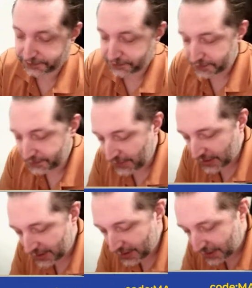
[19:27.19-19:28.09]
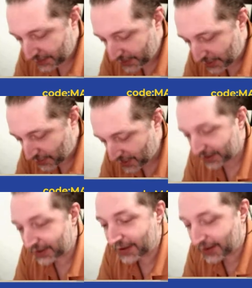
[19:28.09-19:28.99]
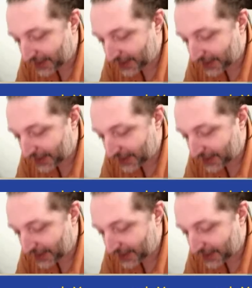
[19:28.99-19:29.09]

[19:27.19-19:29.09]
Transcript: And do we have a call for?